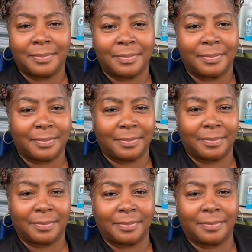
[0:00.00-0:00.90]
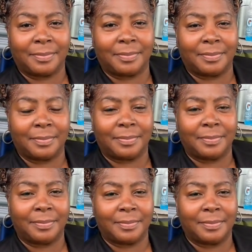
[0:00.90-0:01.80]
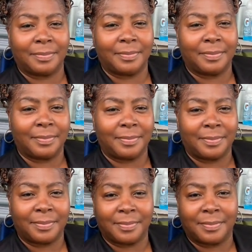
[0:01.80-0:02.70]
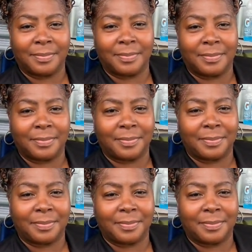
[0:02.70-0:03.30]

(not speaking)